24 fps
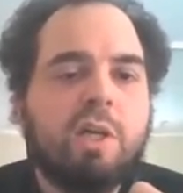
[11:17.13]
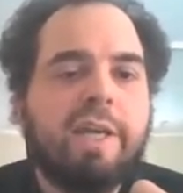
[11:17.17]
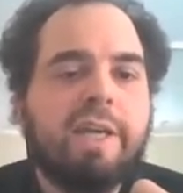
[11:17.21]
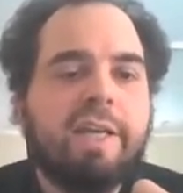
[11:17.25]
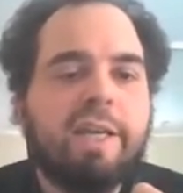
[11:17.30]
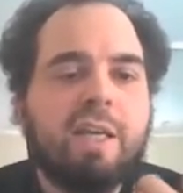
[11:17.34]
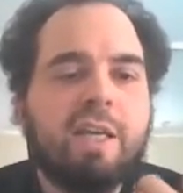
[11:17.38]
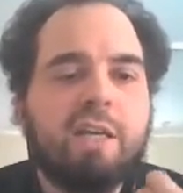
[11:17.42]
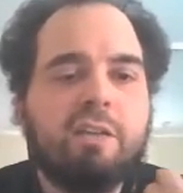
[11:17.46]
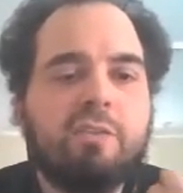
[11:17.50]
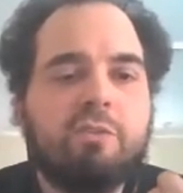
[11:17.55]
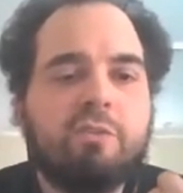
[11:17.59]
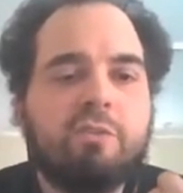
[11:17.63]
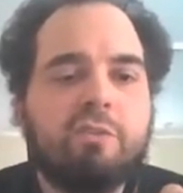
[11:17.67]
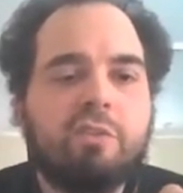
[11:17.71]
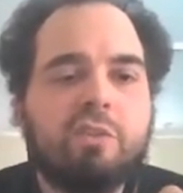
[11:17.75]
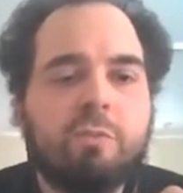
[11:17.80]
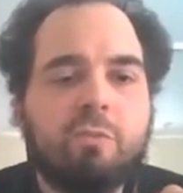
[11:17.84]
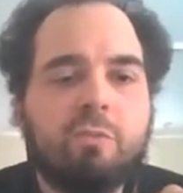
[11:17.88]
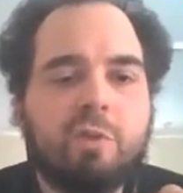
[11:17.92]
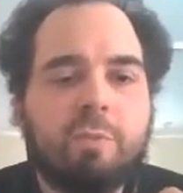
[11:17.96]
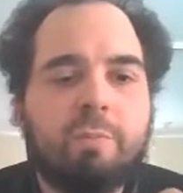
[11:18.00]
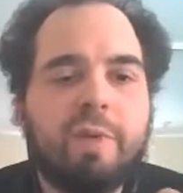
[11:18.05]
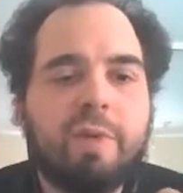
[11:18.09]
and then the
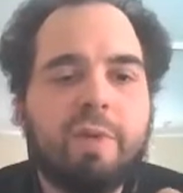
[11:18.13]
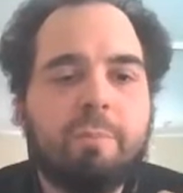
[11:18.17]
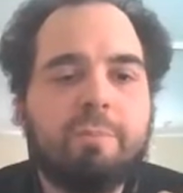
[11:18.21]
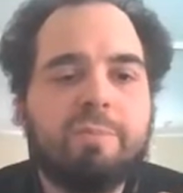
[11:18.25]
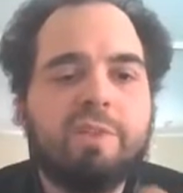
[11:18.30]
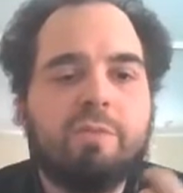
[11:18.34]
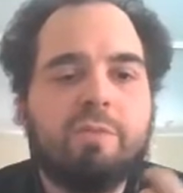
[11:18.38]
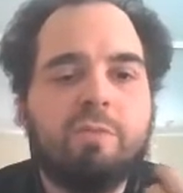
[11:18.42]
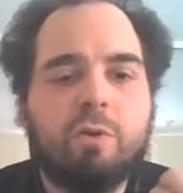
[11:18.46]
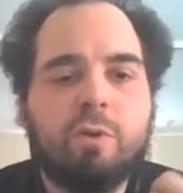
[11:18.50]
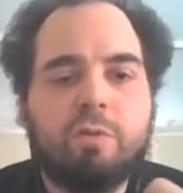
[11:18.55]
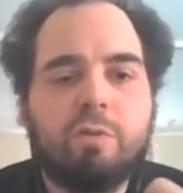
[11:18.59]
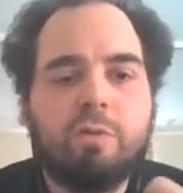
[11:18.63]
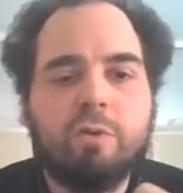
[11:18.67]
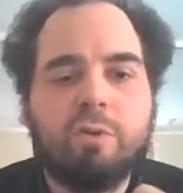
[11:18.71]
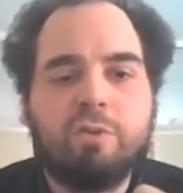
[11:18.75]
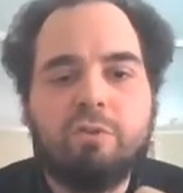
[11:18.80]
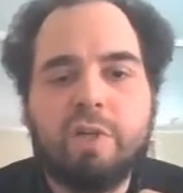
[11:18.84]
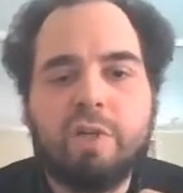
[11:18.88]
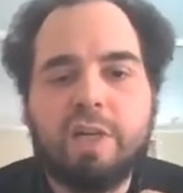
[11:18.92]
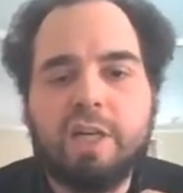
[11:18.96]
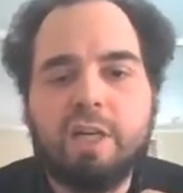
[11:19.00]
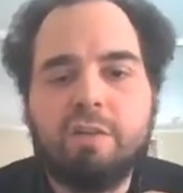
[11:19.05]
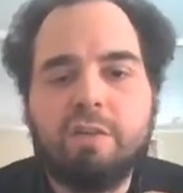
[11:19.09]
system will map the
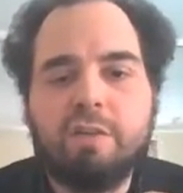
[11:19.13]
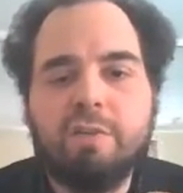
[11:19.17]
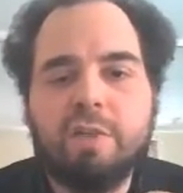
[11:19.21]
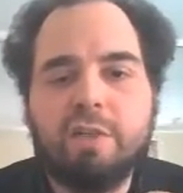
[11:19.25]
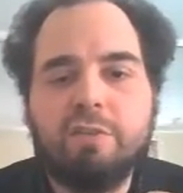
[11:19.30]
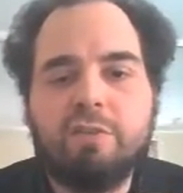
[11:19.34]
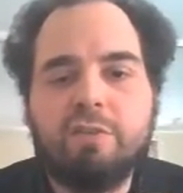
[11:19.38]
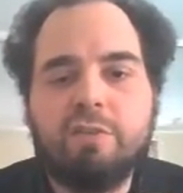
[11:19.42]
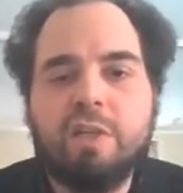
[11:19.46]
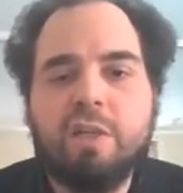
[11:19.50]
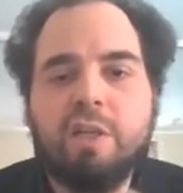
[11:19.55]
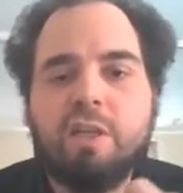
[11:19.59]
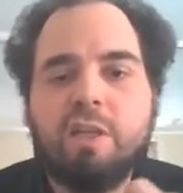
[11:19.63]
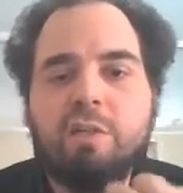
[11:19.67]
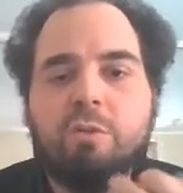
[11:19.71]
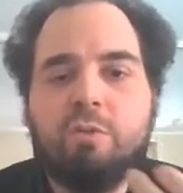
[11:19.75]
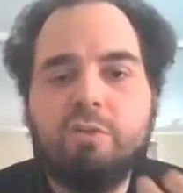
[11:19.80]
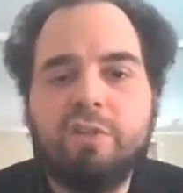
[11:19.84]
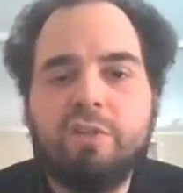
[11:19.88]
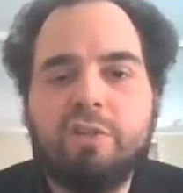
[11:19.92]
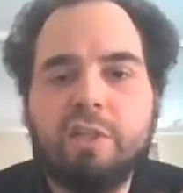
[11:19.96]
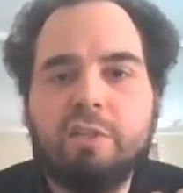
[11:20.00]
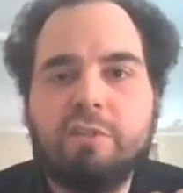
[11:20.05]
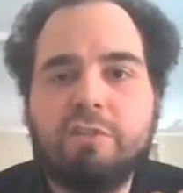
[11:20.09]
workflows to hardwares
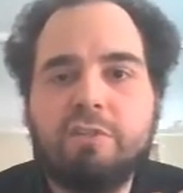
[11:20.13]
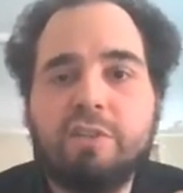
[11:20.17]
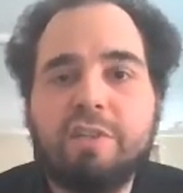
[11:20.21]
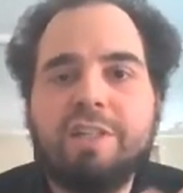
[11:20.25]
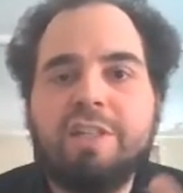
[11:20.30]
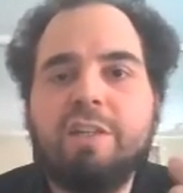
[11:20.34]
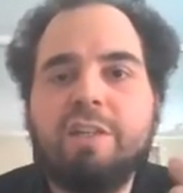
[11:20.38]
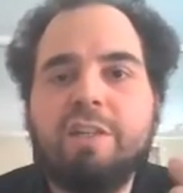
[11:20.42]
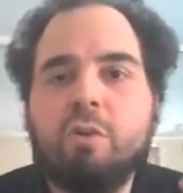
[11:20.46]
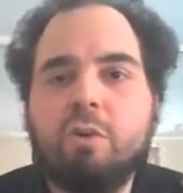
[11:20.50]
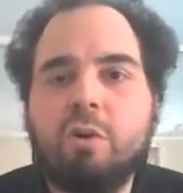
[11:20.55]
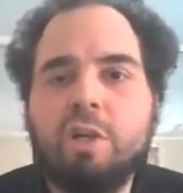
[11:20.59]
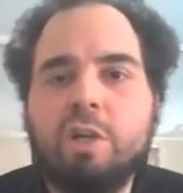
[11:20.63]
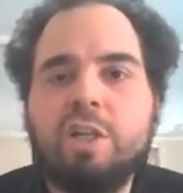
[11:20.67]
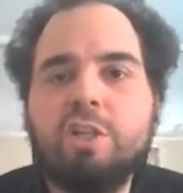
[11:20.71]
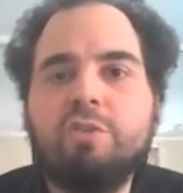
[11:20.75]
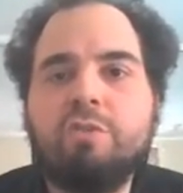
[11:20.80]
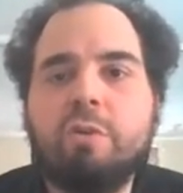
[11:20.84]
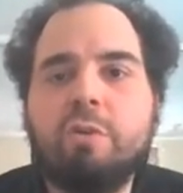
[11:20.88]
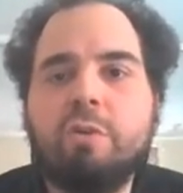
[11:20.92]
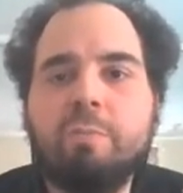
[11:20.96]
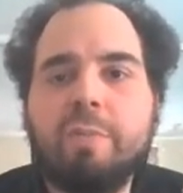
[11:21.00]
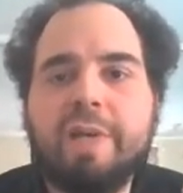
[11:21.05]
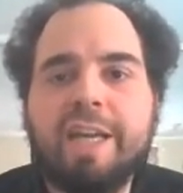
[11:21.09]
using
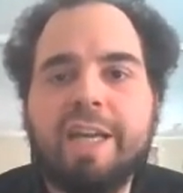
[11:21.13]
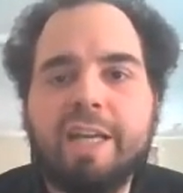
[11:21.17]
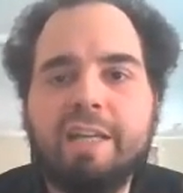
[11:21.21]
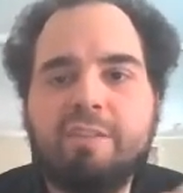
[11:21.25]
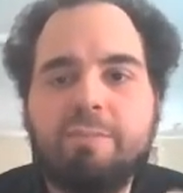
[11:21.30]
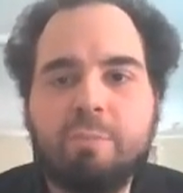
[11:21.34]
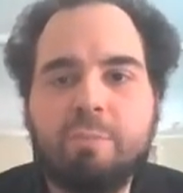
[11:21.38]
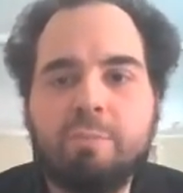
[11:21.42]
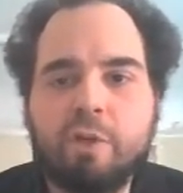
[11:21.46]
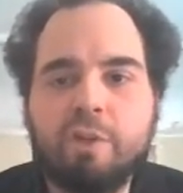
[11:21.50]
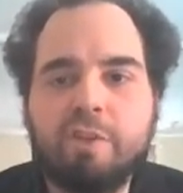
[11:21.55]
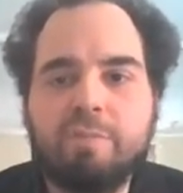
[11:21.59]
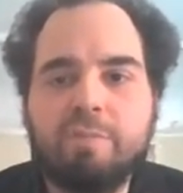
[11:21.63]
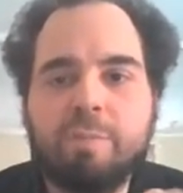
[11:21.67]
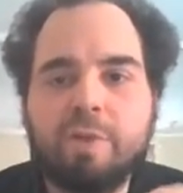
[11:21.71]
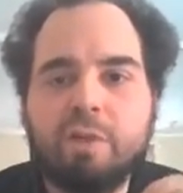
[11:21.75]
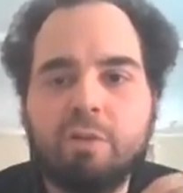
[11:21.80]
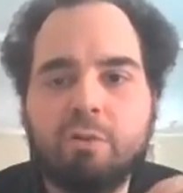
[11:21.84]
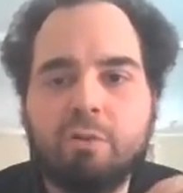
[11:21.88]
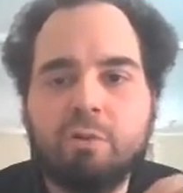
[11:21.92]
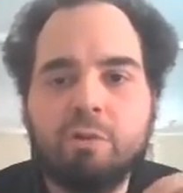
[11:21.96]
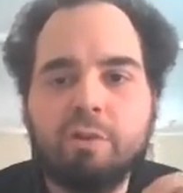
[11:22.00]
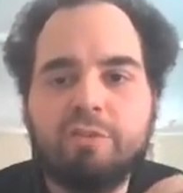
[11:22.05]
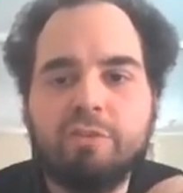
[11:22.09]
knowledge from experts,
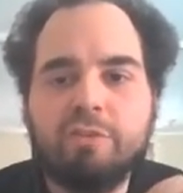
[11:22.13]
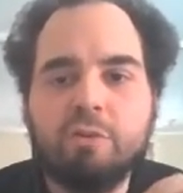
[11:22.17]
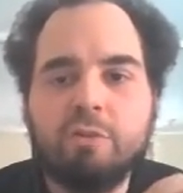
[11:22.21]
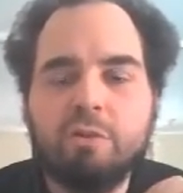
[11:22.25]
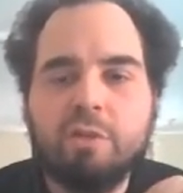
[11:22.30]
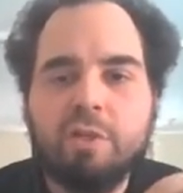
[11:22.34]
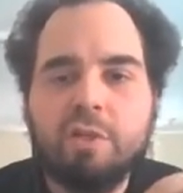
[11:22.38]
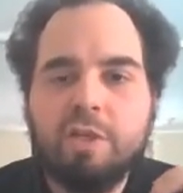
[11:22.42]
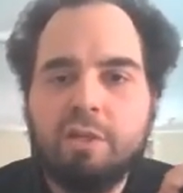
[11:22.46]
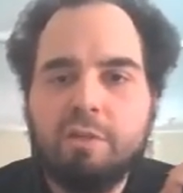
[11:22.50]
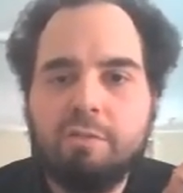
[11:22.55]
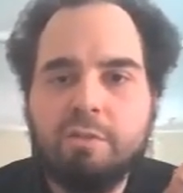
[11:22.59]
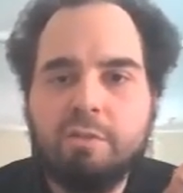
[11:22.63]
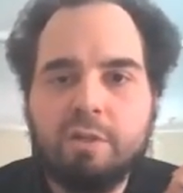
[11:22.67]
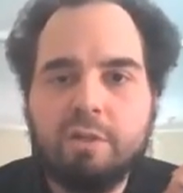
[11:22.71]
but also,